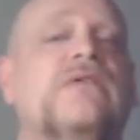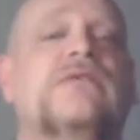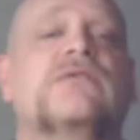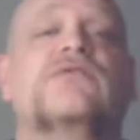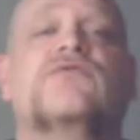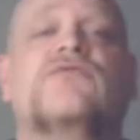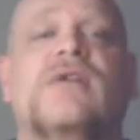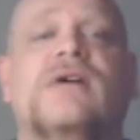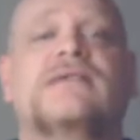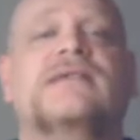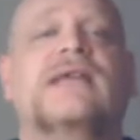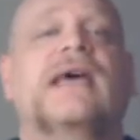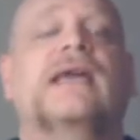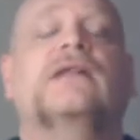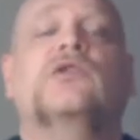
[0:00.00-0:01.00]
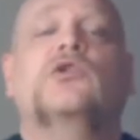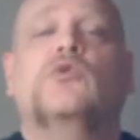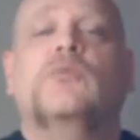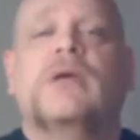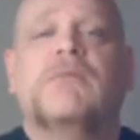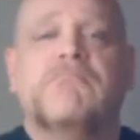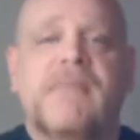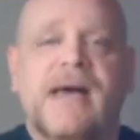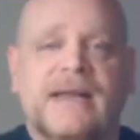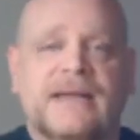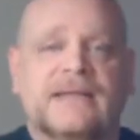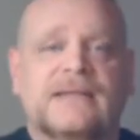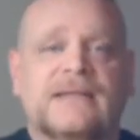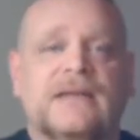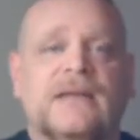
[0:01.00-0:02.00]
distrust, and looming
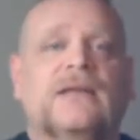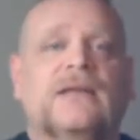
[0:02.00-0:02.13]
menace.